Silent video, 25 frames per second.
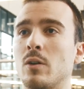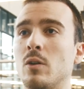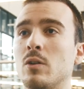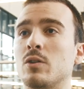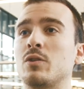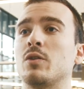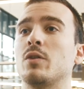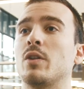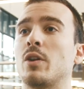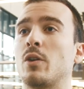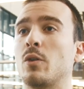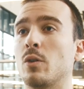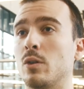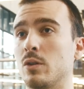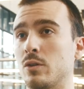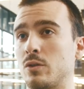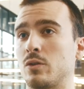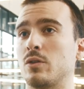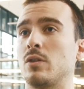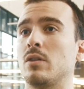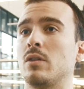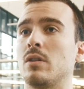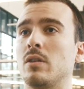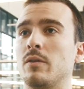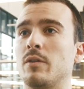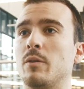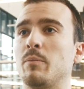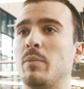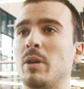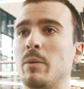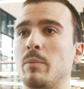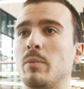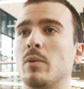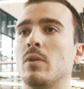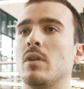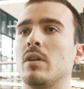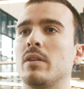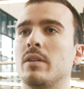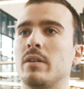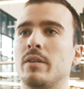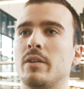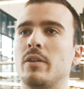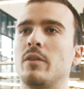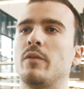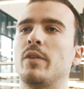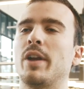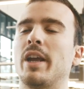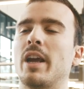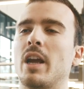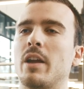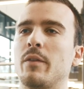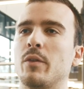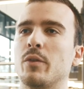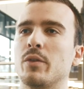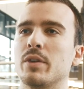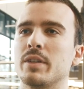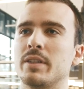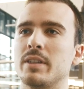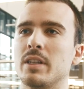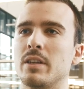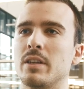Also, the culture of the people and their behavior is